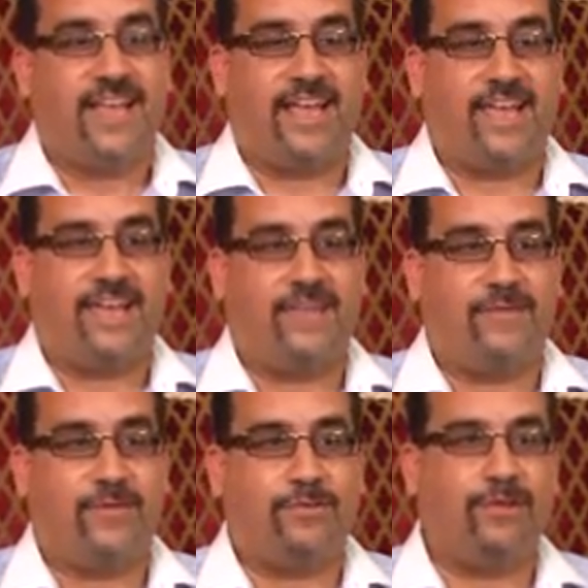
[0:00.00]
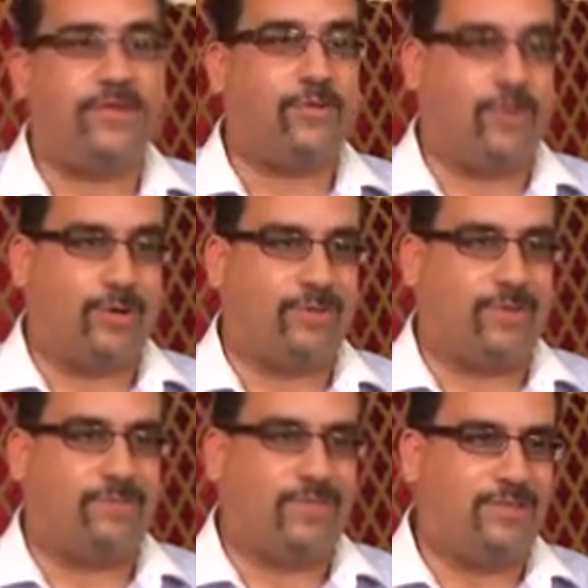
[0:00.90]
And if you read the quote,
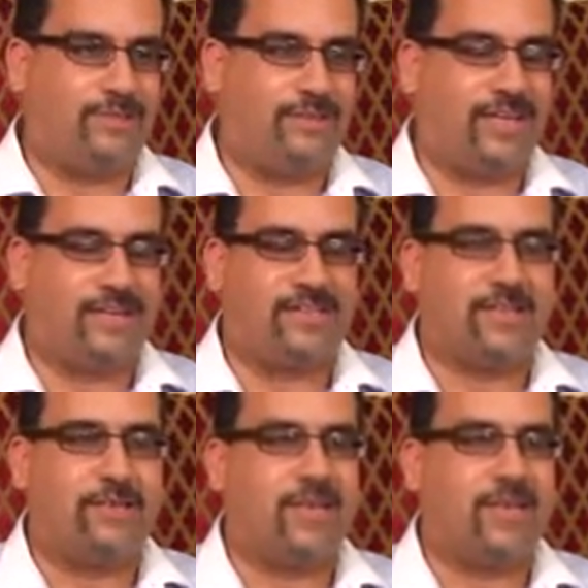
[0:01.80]
and we do ahead of time,